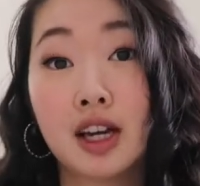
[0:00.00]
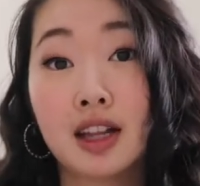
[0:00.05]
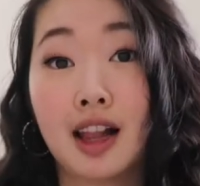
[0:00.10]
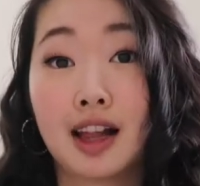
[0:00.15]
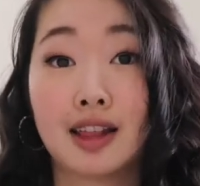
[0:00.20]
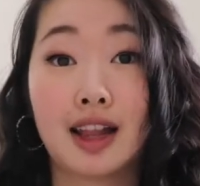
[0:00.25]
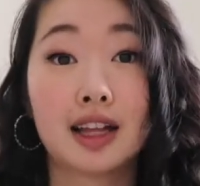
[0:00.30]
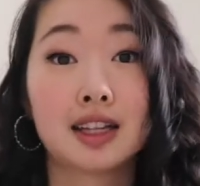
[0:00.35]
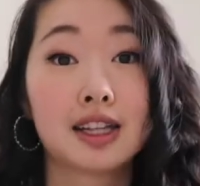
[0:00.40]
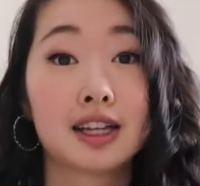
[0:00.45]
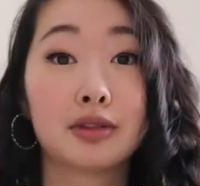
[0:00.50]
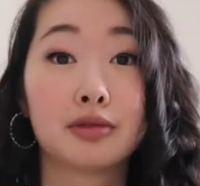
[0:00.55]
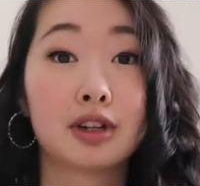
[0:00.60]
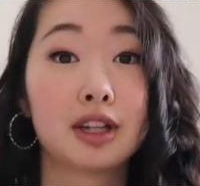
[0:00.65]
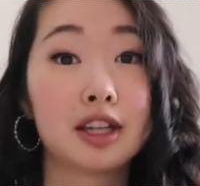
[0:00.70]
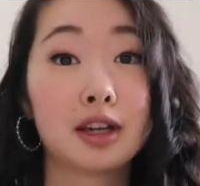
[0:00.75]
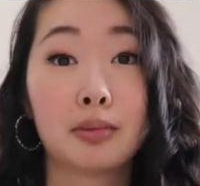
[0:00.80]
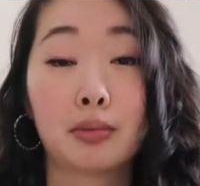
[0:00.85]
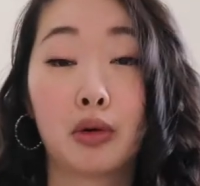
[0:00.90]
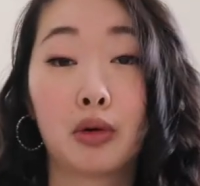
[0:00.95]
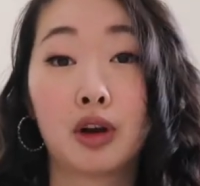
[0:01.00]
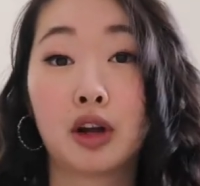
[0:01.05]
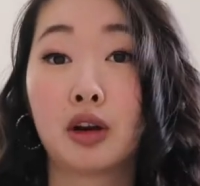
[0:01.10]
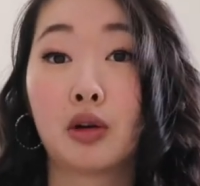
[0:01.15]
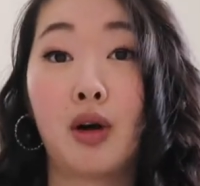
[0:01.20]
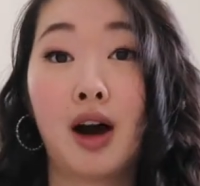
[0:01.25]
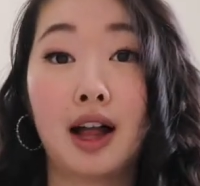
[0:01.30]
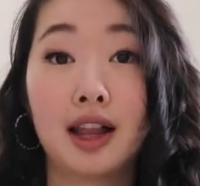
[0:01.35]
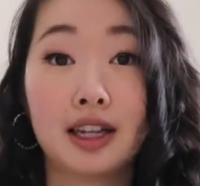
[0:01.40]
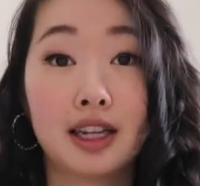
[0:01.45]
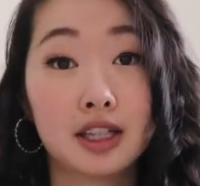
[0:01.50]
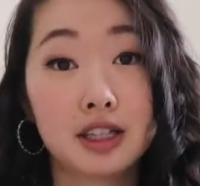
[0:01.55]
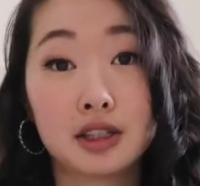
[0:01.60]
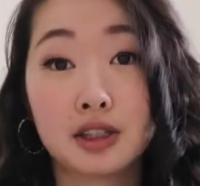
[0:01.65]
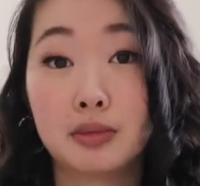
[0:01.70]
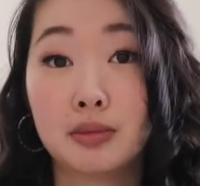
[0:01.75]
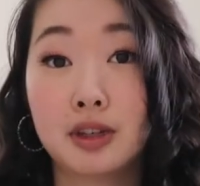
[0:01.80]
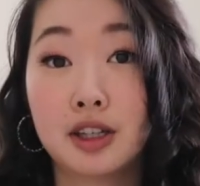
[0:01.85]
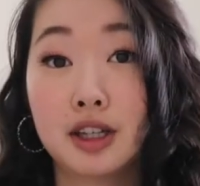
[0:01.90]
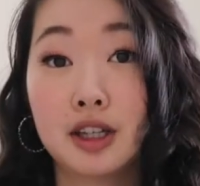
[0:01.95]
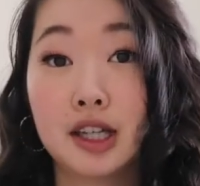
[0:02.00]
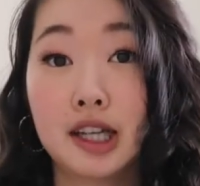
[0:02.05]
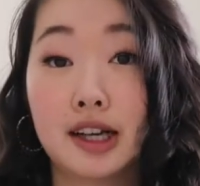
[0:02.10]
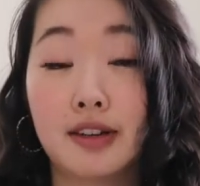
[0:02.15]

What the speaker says: That's really important qualities to me,